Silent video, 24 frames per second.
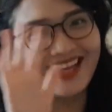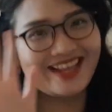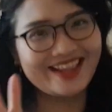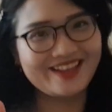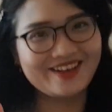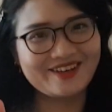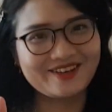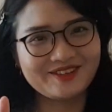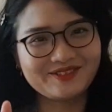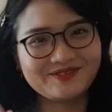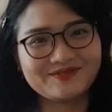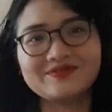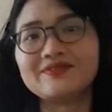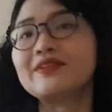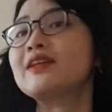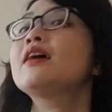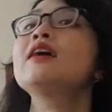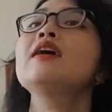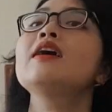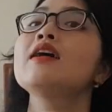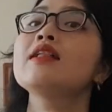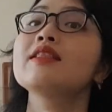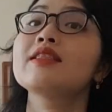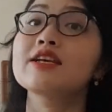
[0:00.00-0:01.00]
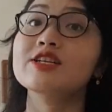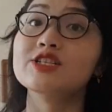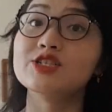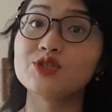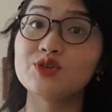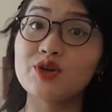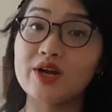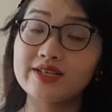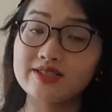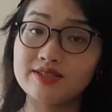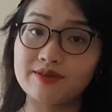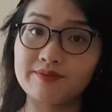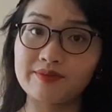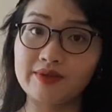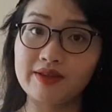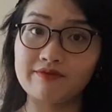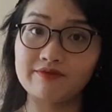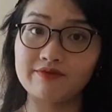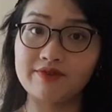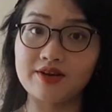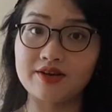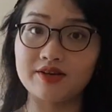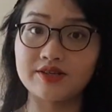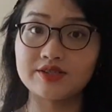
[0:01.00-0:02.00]
Hello. Let's try
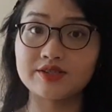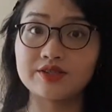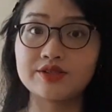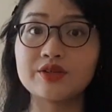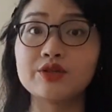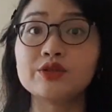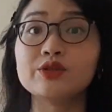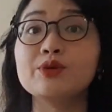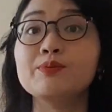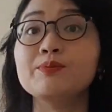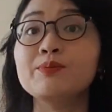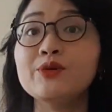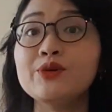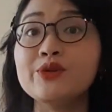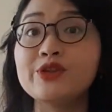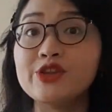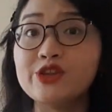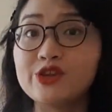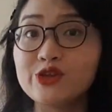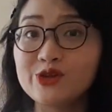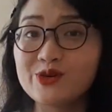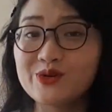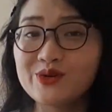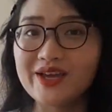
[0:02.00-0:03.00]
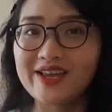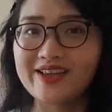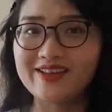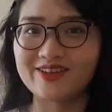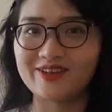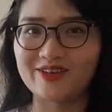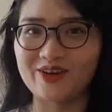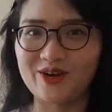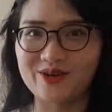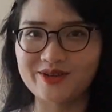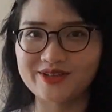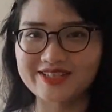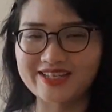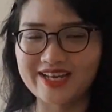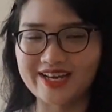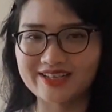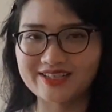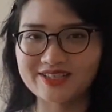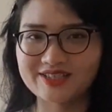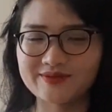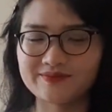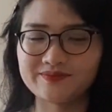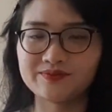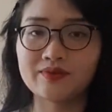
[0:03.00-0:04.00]
something first, to put you in the
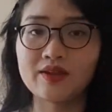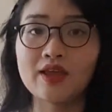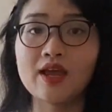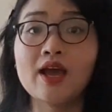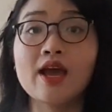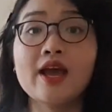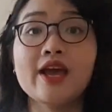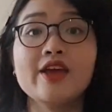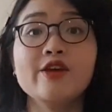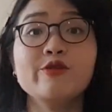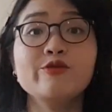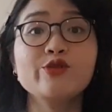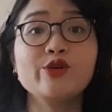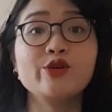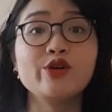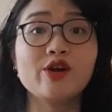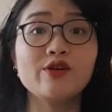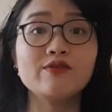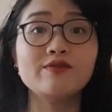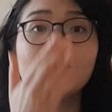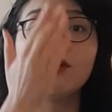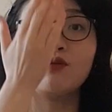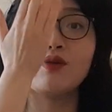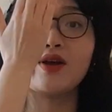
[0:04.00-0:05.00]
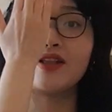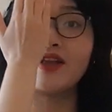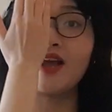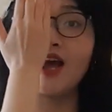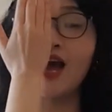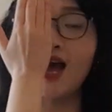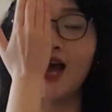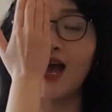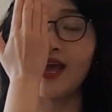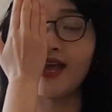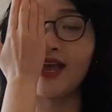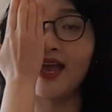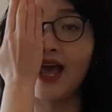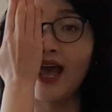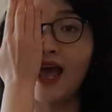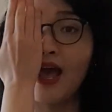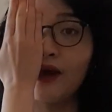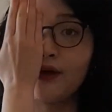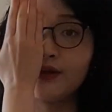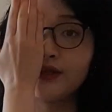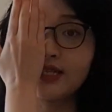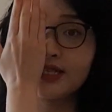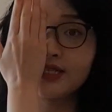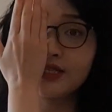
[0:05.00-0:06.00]
context. If you cover one eye,
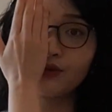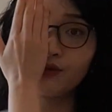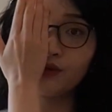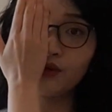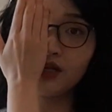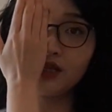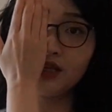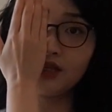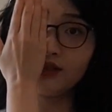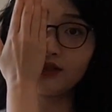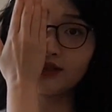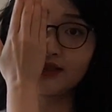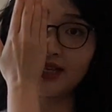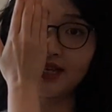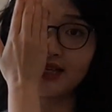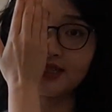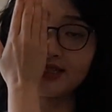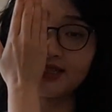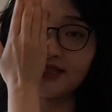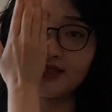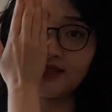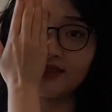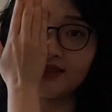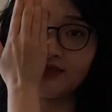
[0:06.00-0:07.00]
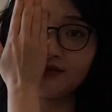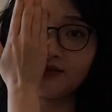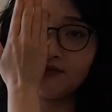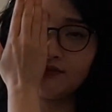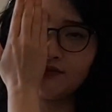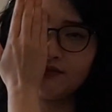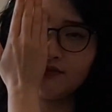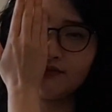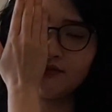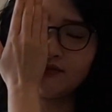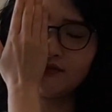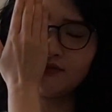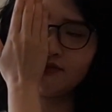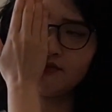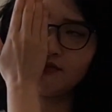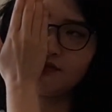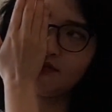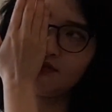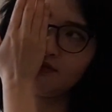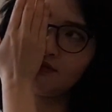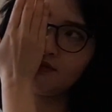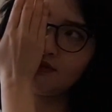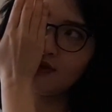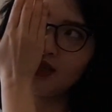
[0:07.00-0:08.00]
how does the world look like to you?
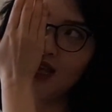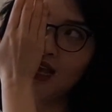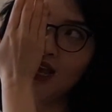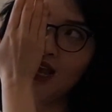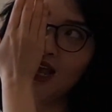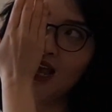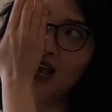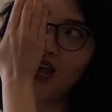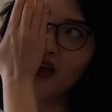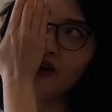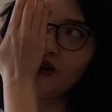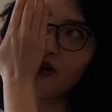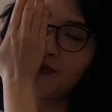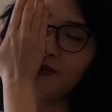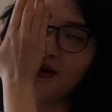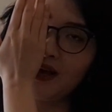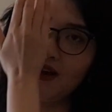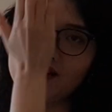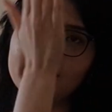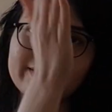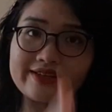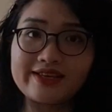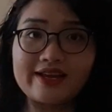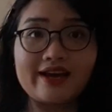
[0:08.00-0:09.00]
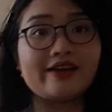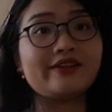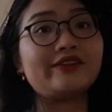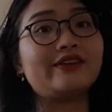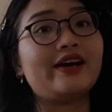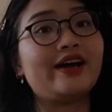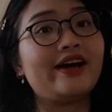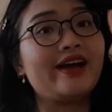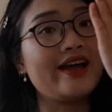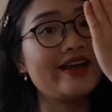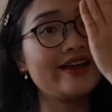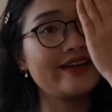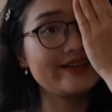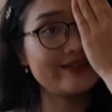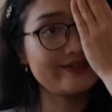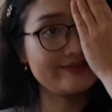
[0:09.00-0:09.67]
How about the other eye?